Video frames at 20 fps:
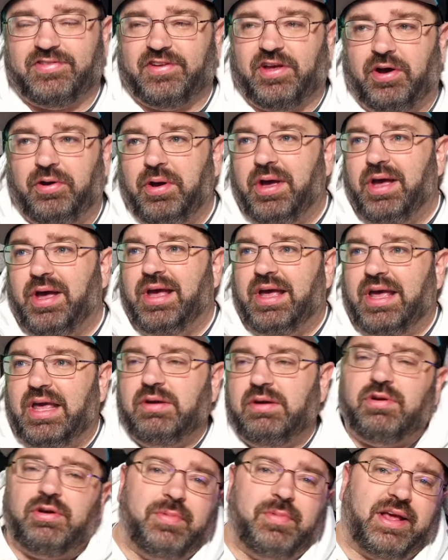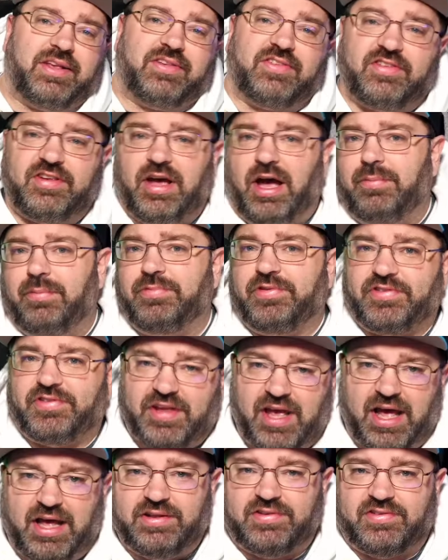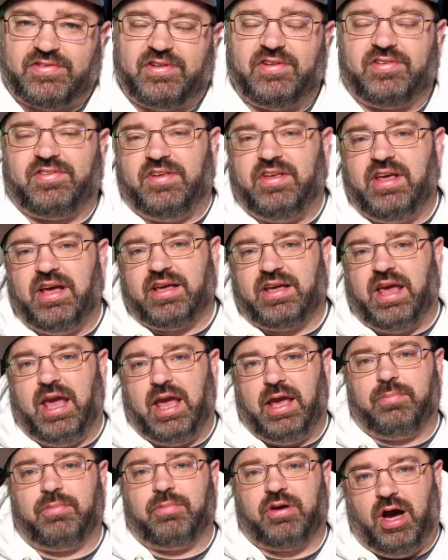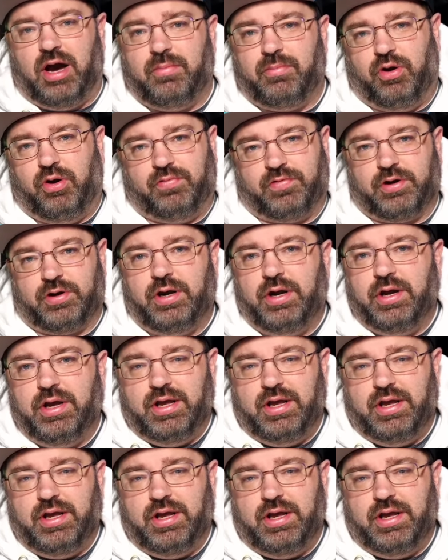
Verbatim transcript: So it would make some sense to see a game come over